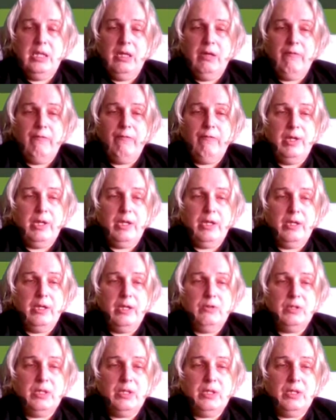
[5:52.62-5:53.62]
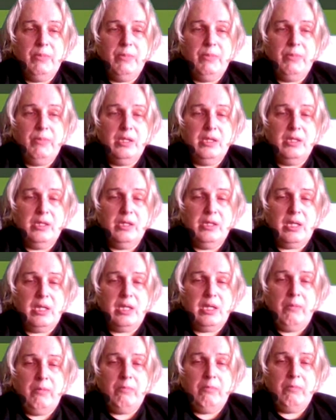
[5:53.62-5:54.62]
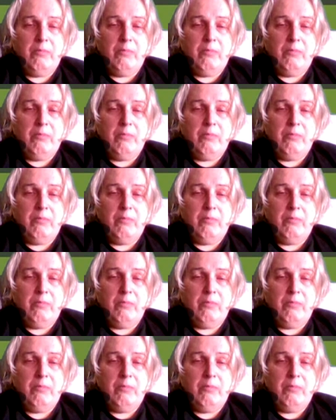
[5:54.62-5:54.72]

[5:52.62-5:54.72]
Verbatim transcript: if we can do something in this game.